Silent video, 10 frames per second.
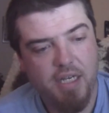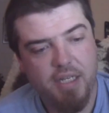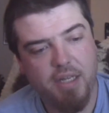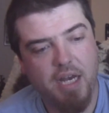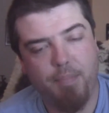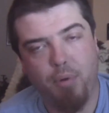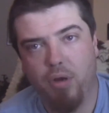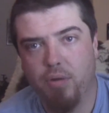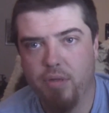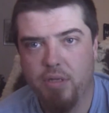Now that
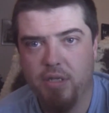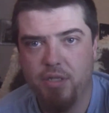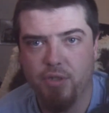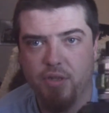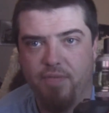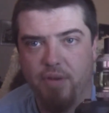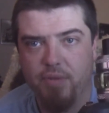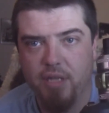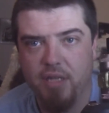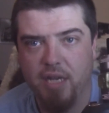bottle has only
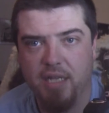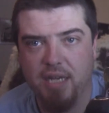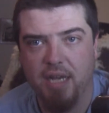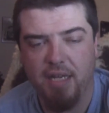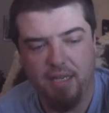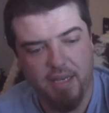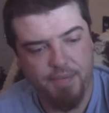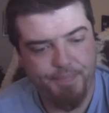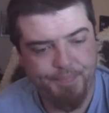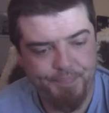filled that tank,
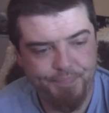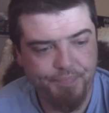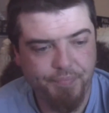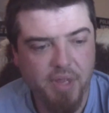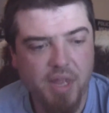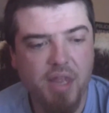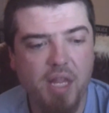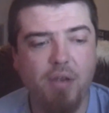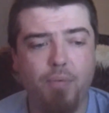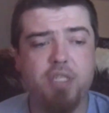
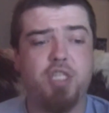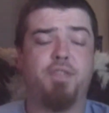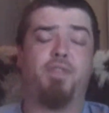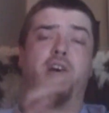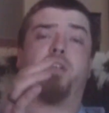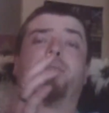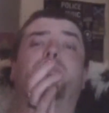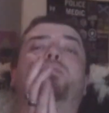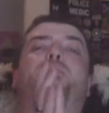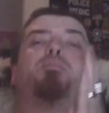which is the fat
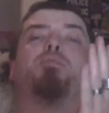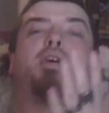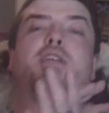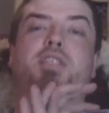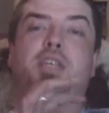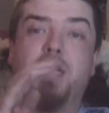rabbit at the bottle glass.